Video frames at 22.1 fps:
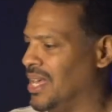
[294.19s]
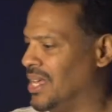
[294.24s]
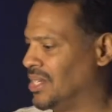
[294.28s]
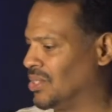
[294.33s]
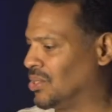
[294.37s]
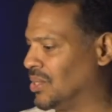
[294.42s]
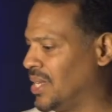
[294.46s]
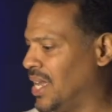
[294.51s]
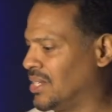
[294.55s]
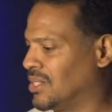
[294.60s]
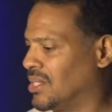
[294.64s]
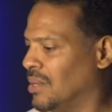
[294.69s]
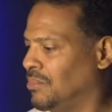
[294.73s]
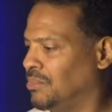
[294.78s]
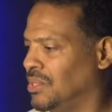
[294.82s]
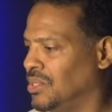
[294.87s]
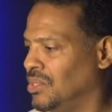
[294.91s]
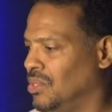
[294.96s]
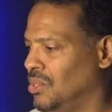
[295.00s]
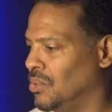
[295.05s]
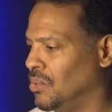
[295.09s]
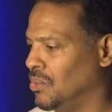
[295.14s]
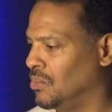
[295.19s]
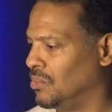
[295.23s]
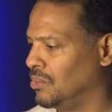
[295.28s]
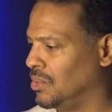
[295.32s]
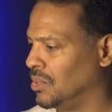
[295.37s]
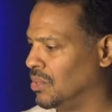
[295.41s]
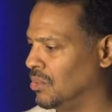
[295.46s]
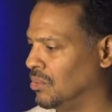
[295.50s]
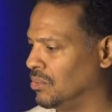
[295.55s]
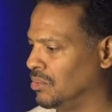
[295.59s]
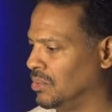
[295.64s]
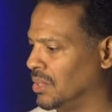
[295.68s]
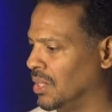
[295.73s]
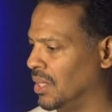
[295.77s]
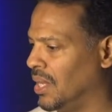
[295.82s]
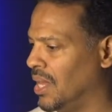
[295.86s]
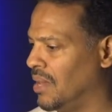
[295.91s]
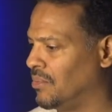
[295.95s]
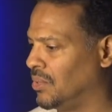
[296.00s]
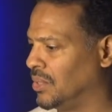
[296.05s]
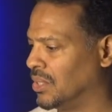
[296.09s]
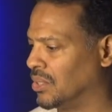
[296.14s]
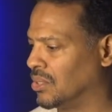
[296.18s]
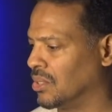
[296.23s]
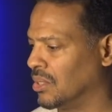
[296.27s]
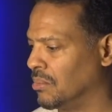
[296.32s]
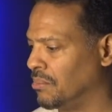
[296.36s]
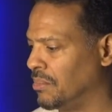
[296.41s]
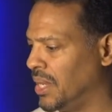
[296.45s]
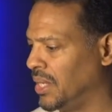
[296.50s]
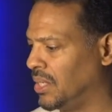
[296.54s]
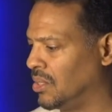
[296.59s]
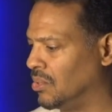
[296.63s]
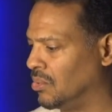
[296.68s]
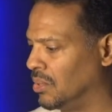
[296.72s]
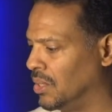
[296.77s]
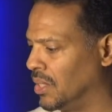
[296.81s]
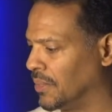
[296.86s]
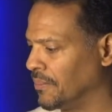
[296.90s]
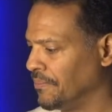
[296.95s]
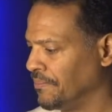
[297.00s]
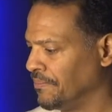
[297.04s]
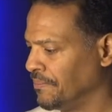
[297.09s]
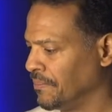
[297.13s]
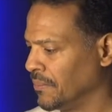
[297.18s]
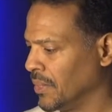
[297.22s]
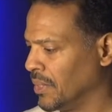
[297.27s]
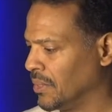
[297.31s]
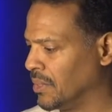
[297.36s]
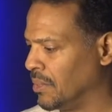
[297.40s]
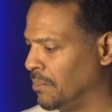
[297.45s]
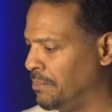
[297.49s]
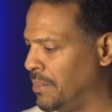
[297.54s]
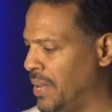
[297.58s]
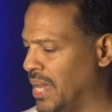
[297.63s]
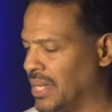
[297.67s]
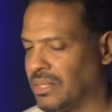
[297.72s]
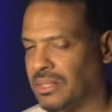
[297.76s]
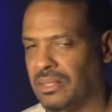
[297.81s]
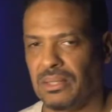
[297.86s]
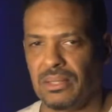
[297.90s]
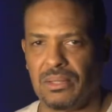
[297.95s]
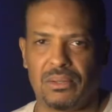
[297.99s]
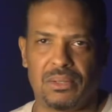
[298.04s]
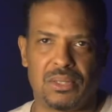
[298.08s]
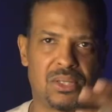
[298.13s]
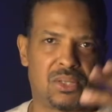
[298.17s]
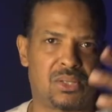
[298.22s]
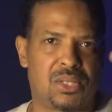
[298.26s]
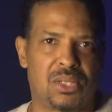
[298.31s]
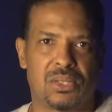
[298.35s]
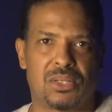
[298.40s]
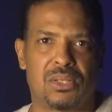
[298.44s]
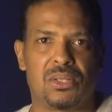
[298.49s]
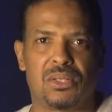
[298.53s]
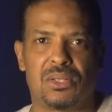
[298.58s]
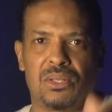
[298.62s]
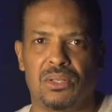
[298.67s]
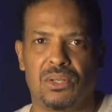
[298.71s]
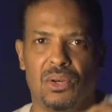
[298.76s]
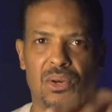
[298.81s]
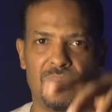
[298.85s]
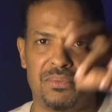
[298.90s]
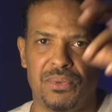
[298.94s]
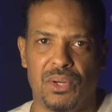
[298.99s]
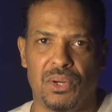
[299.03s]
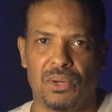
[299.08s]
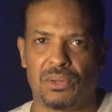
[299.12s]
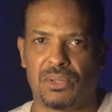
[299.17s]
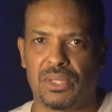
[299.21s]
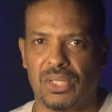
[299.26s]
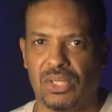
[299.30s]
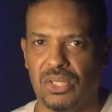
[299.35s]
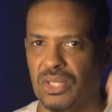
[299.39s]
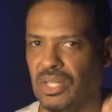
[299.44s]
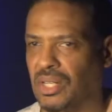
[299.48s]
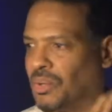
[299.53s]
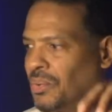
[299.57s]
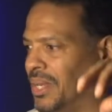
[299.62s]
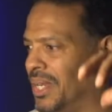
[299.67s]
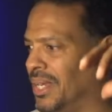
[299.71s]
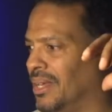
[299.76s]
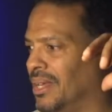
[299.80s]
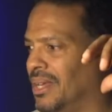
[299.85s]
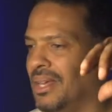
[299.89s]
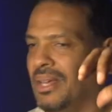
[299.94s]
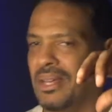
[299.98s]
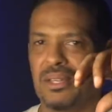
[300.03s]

So that's up to you, the level that's going to make you look the best, and the sisters, if you're considering,